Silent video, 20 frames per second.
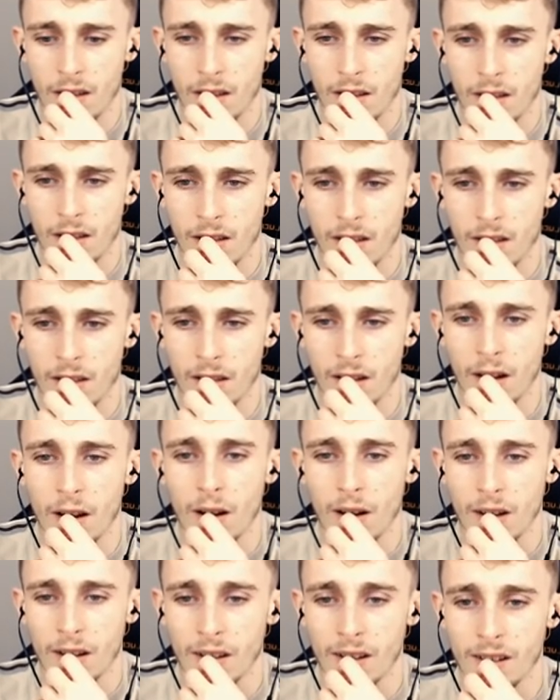Well, it wouldn't
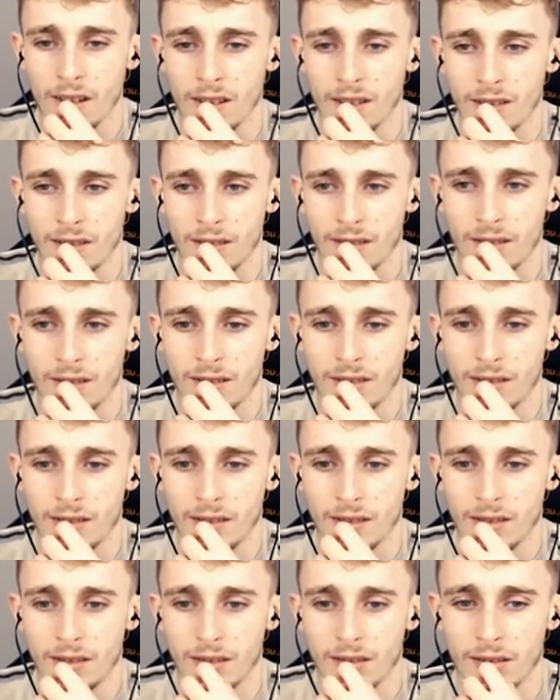be a list of
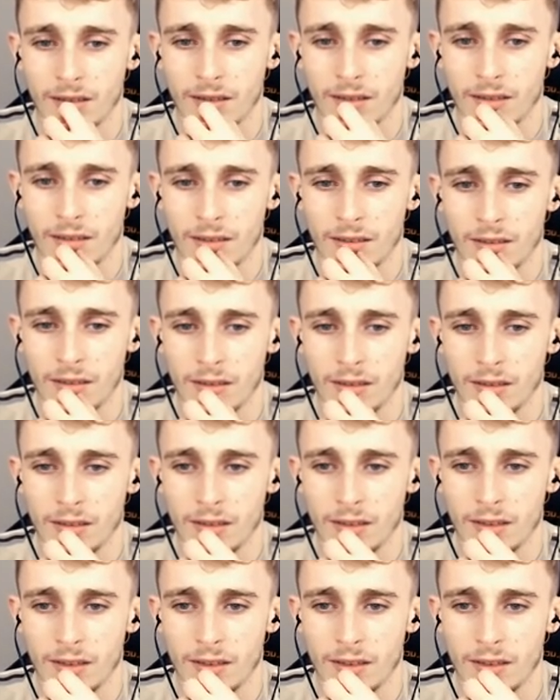mysterious places on Earth